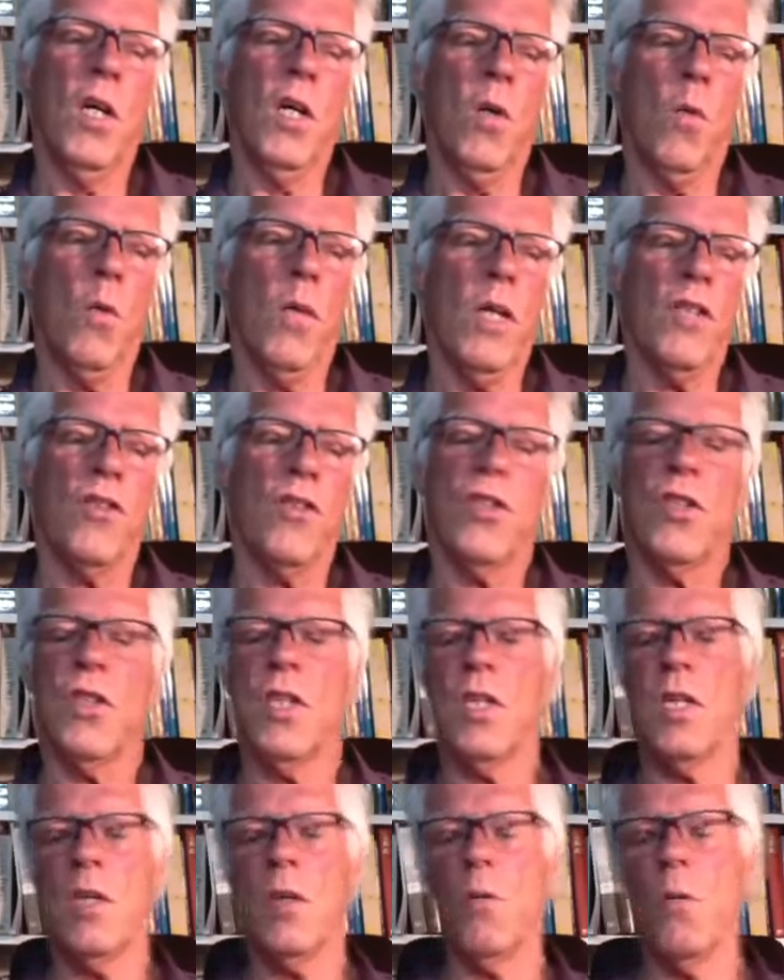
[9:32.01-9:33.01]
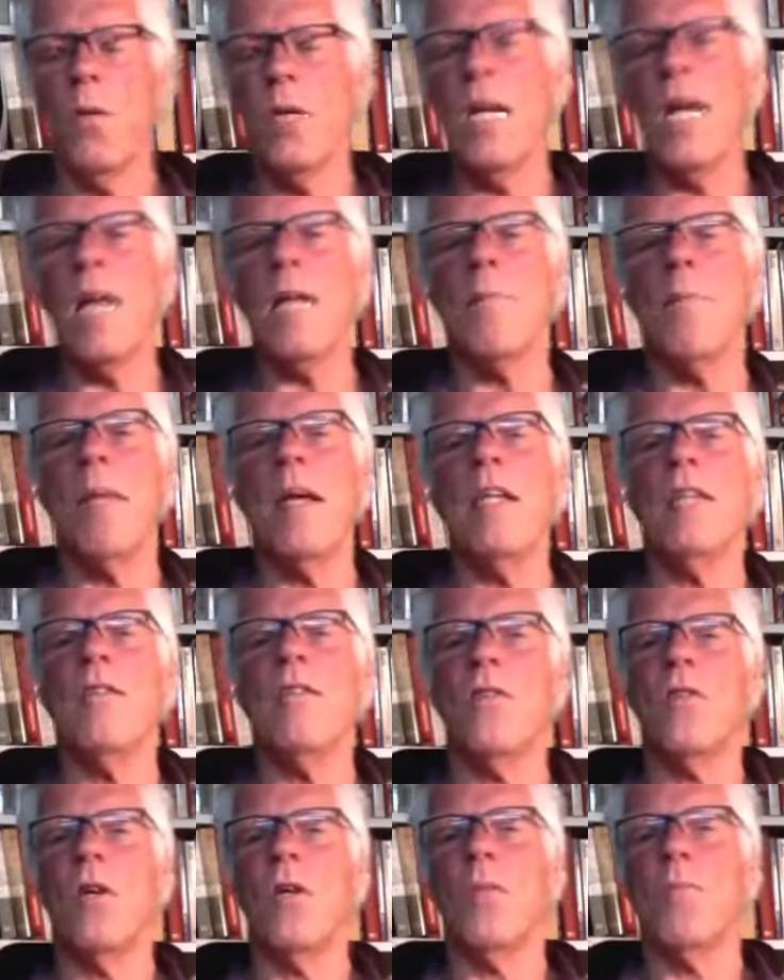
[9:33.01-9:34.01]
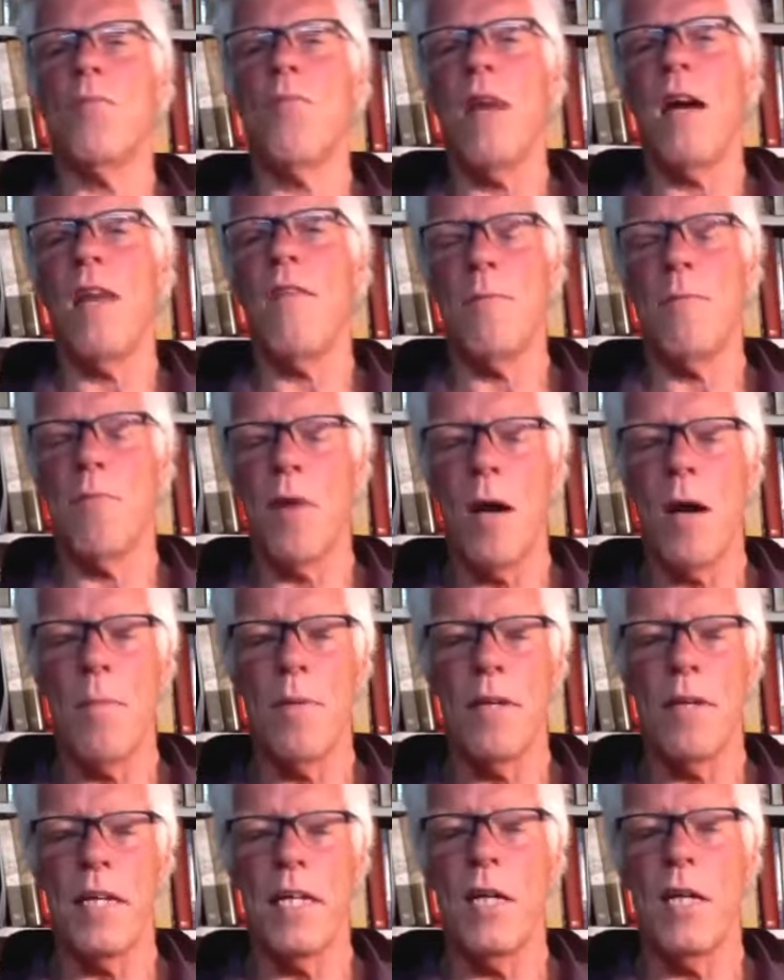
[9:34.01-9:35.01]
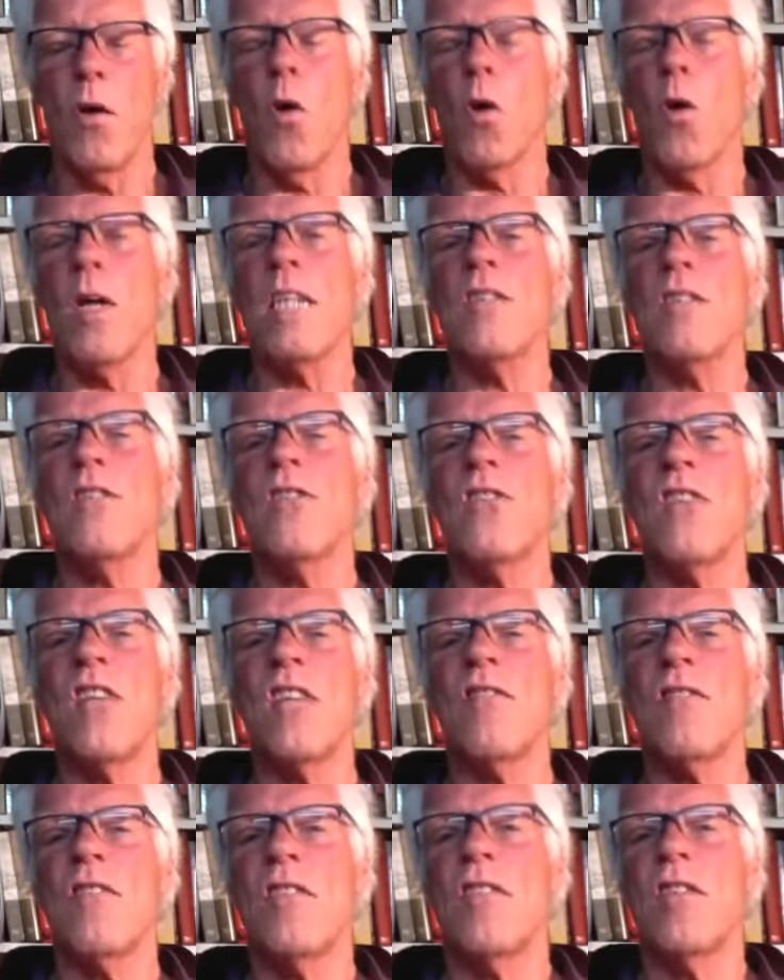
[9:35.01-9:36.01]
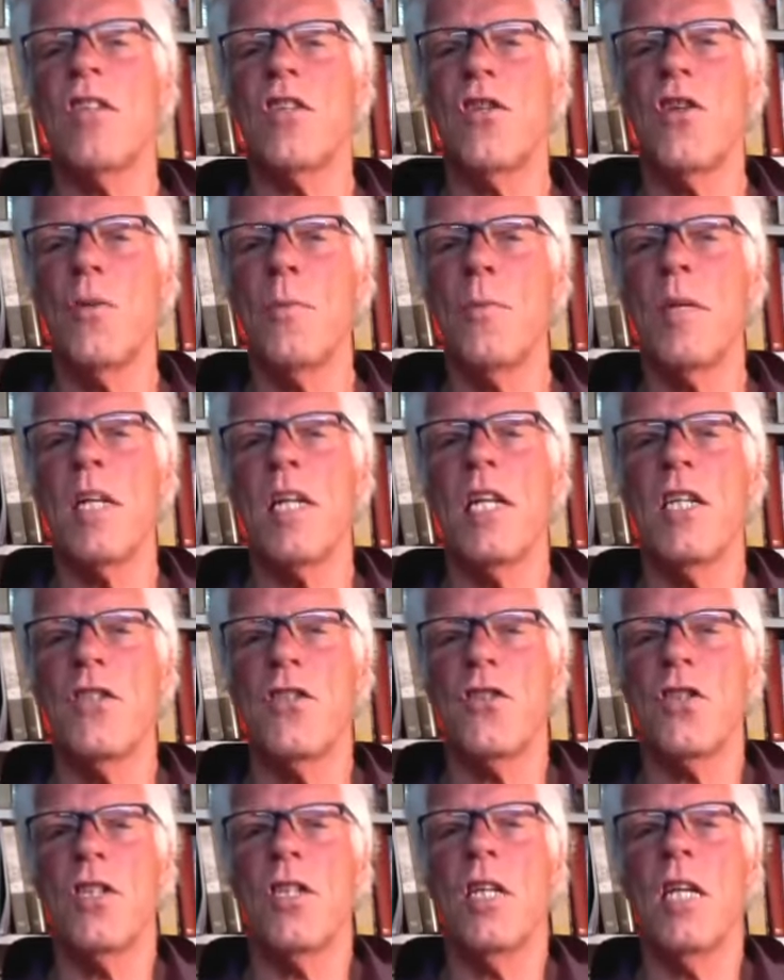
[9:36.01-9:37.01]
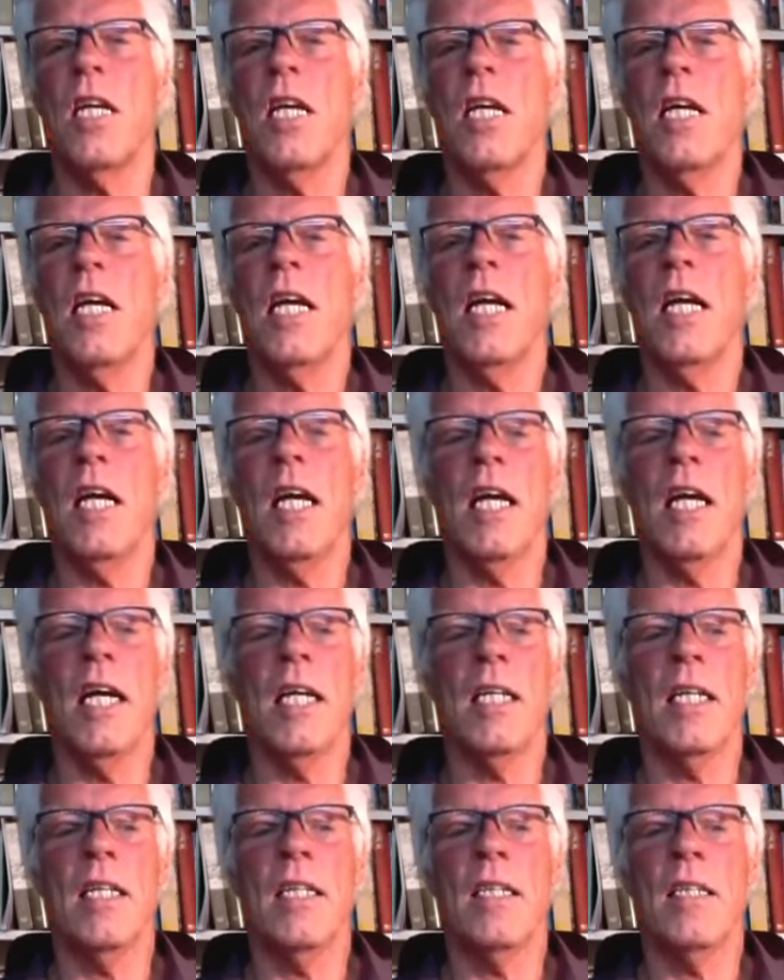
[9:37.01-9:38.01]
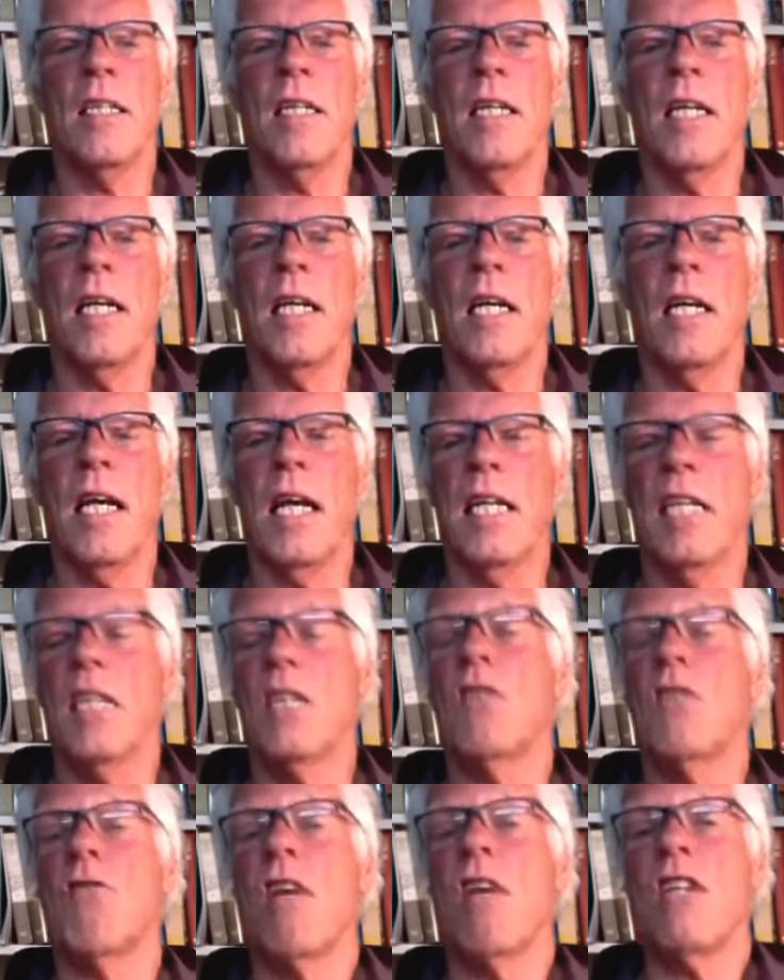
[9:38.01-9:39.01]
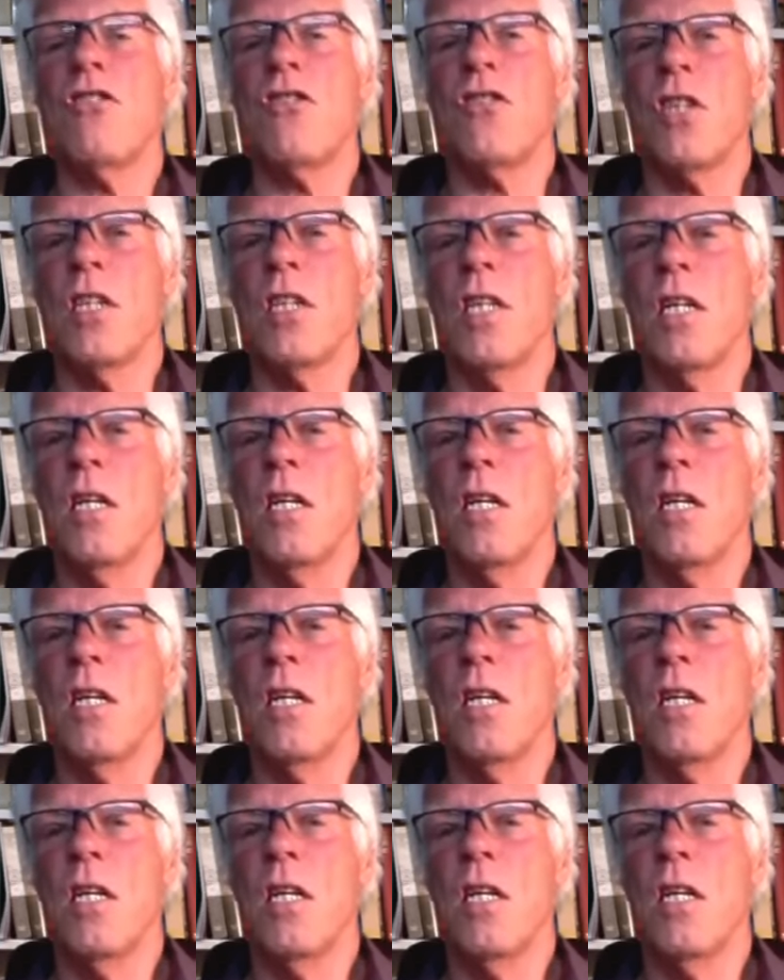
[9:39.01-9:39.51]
which were not based on private property or incessant accumulation and aggression